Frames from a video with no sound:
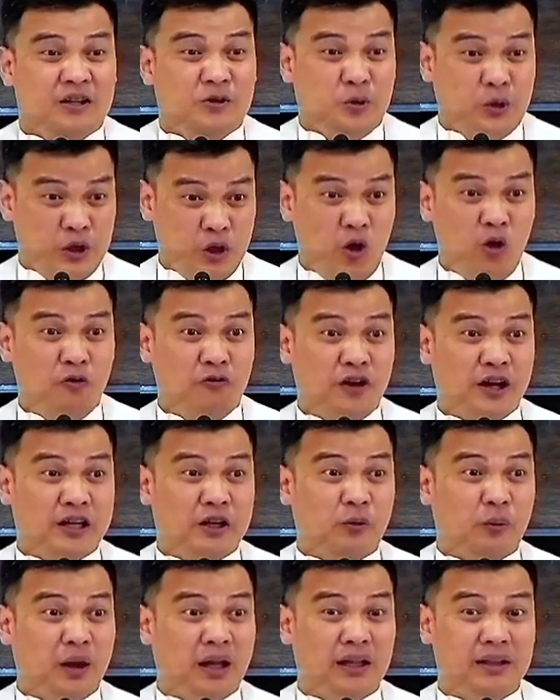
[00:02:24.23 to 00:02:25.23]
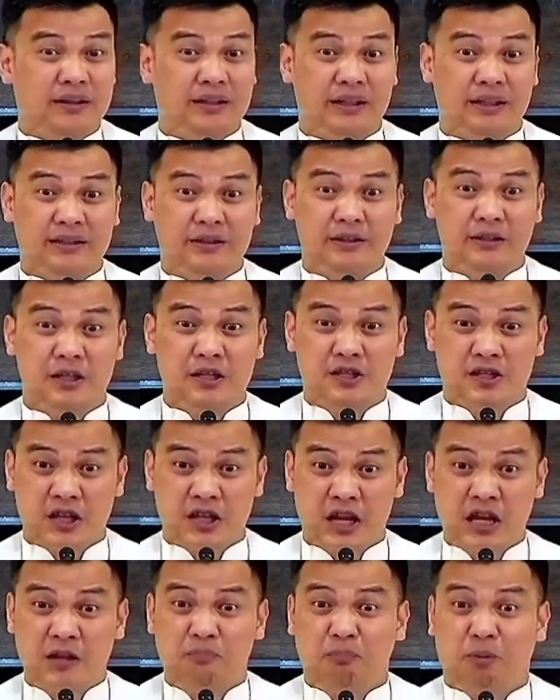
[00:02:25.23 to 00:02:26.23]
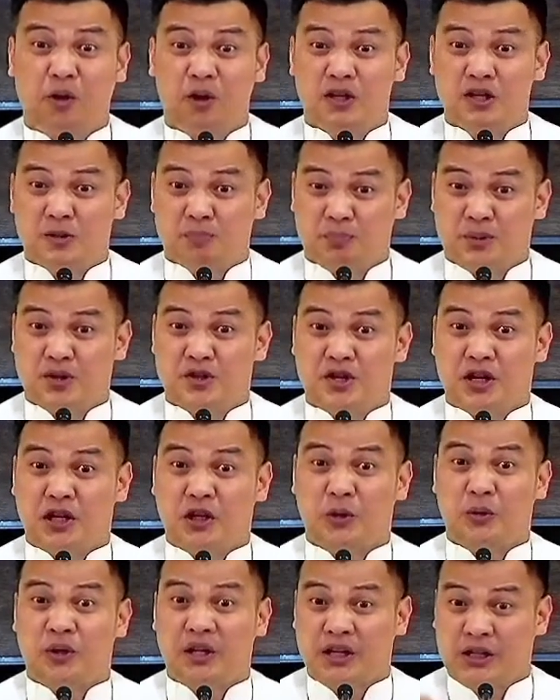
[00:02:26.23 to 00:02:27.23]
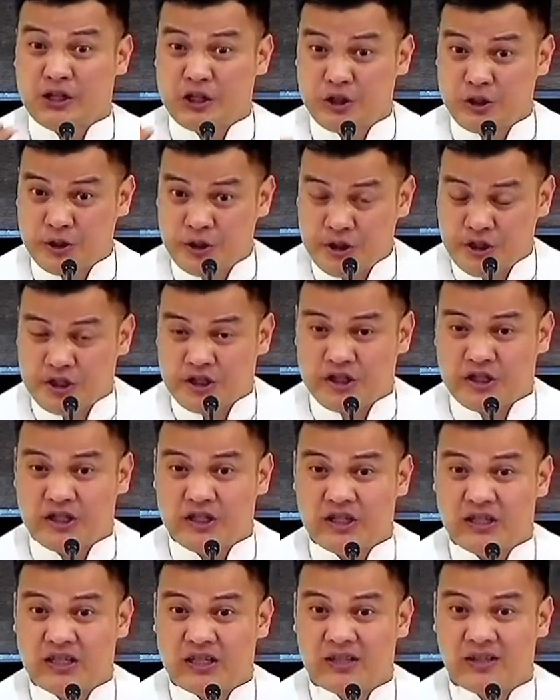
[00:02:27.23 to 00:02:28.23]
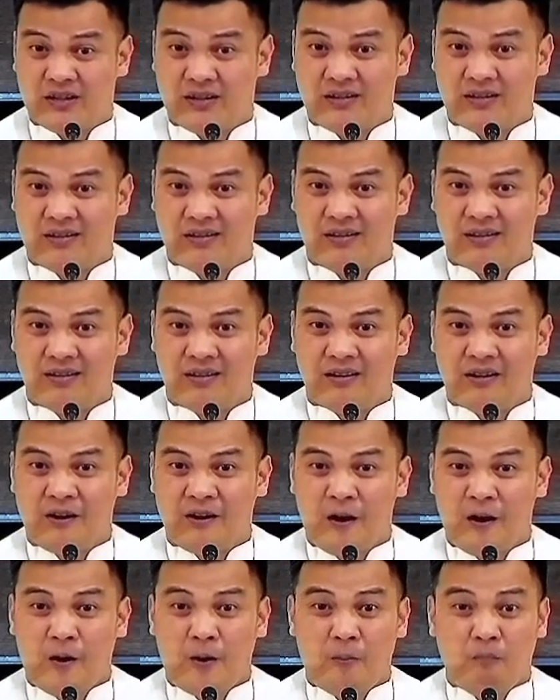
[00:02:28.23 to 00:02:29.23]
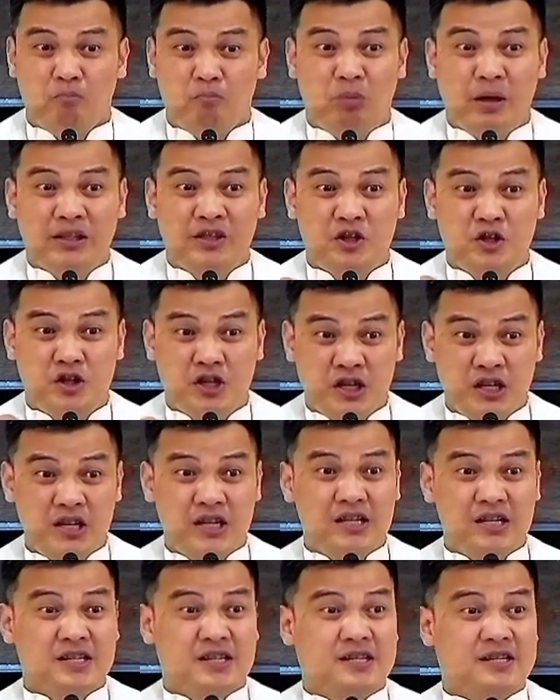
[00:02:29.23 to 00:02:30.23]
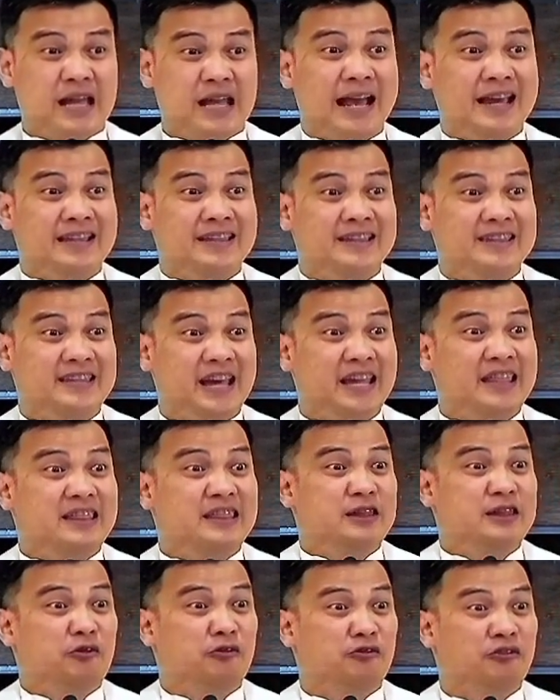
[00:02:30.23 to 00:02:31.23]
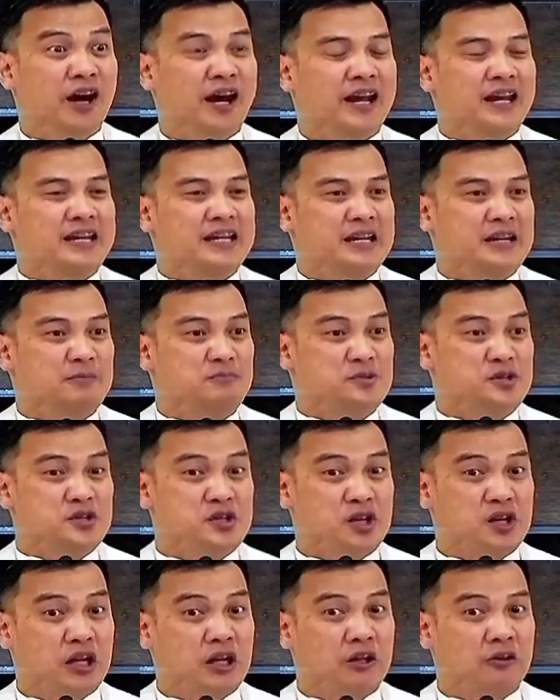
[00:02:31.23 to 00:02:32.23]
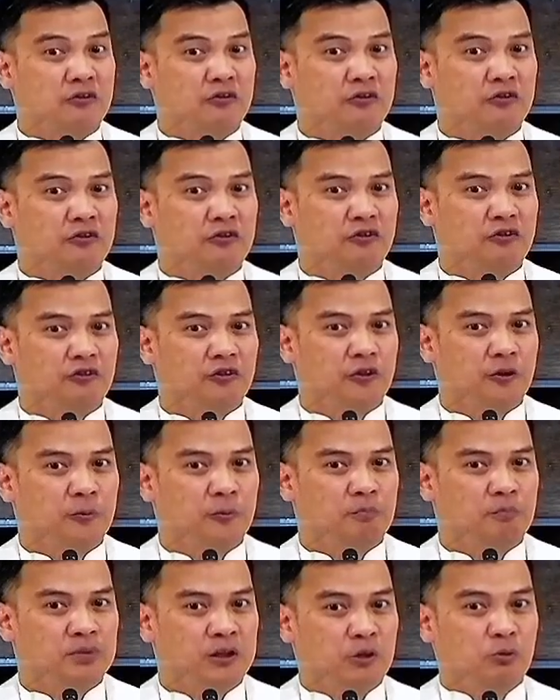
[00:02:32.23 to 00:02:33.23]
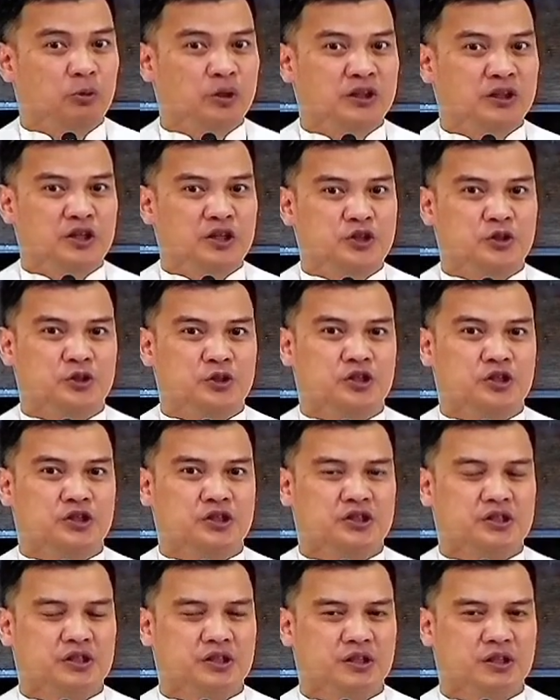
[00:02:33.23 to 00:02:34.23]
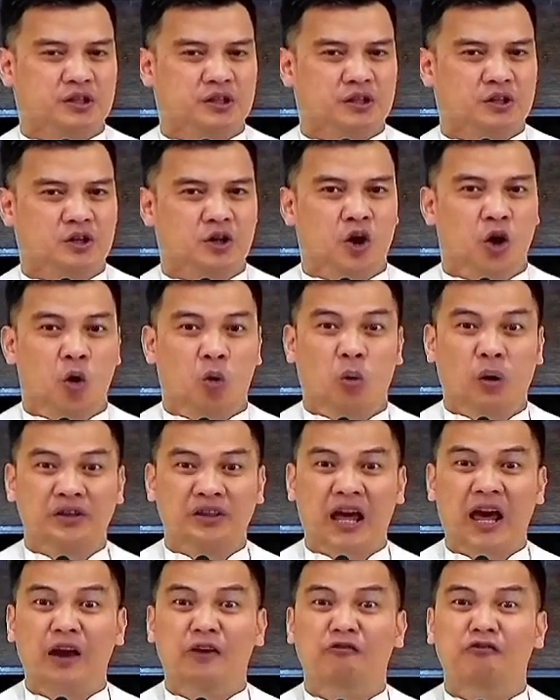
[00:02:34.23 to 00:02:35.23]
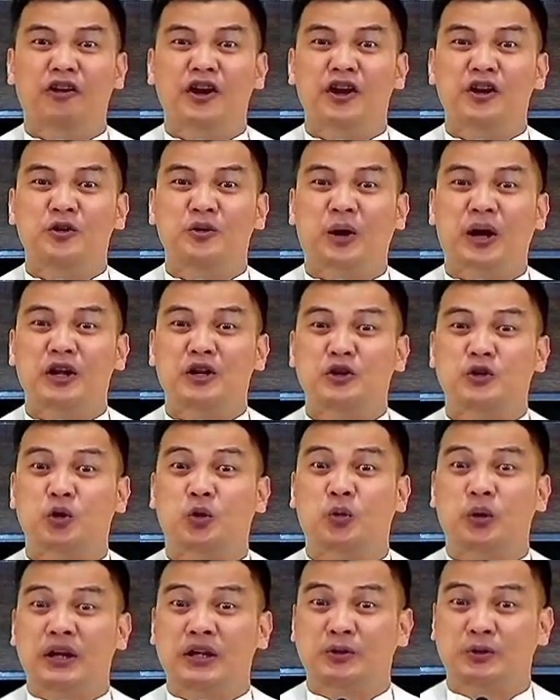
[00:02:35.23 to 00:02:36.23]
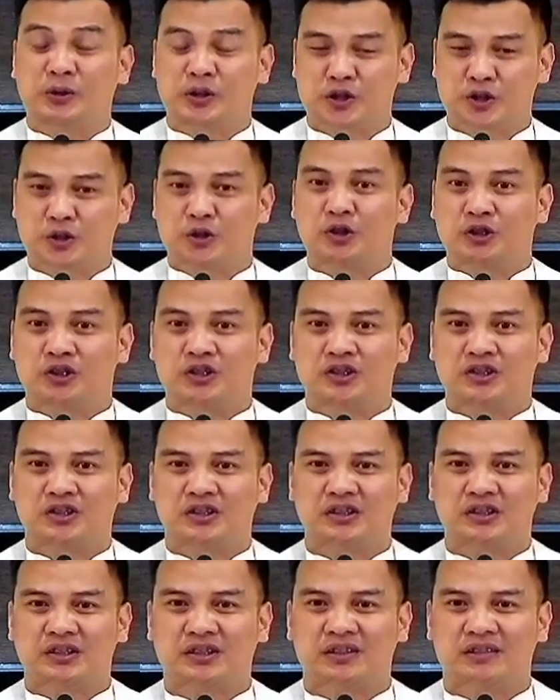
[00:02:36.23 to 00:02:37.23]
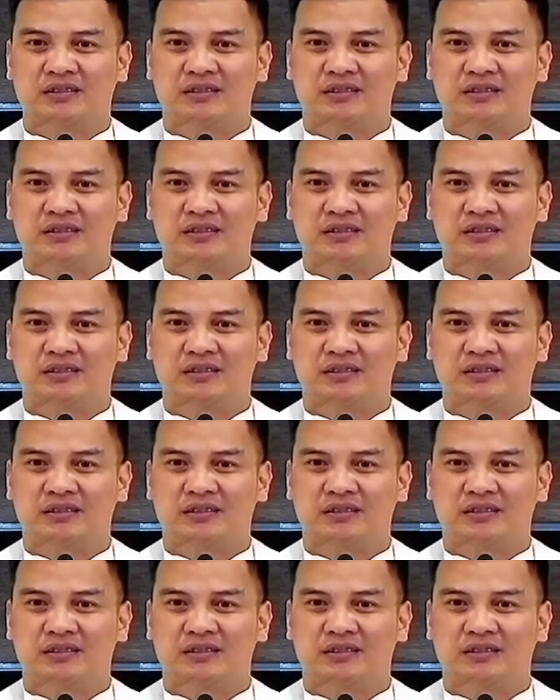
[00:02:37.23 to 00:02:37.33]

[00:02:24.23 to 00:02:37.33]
We know very well that St. Paul is persecuting the church, but Jesus identified himself with the church. "Whatever you are doing to the church,